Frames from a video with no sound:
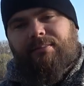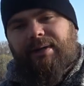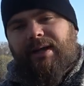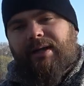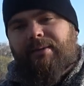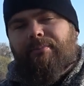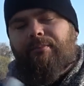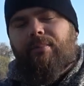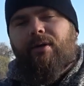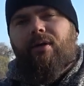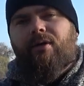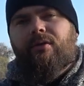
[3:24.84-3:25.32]

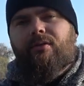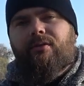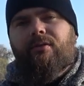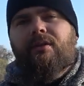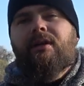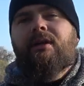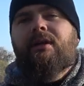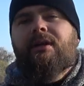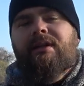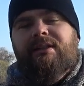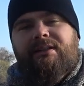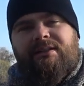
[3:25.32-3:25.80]
black pole
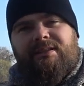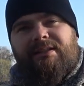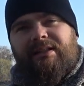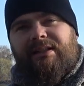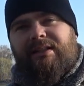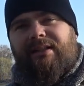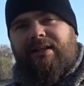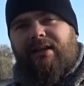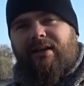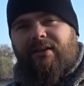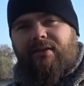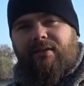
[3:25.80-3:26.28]

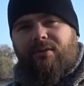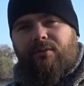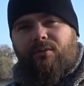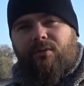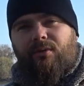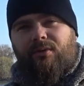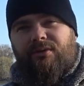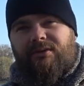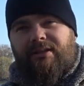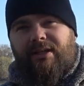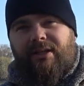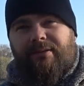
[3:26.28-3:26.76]
sticking out of the
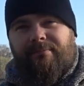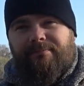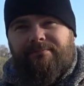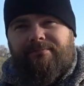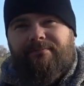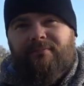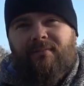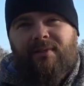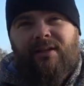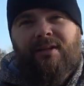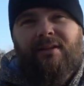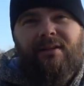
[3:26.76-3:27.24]
water.
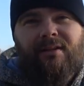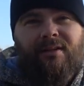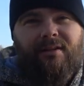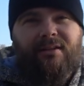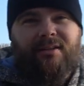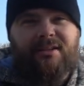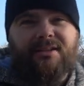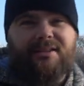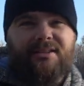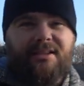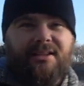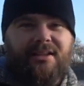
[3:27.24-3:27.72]
You
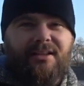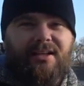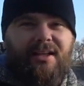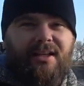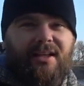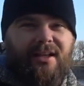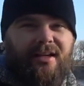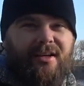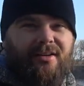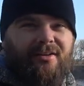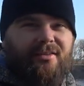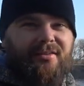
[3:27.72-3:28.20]
can see
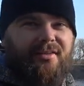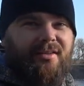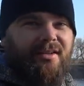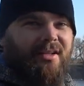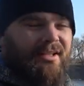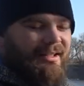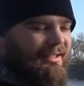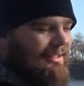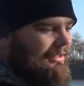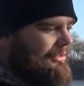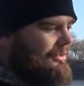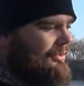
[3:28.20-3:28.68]
there how the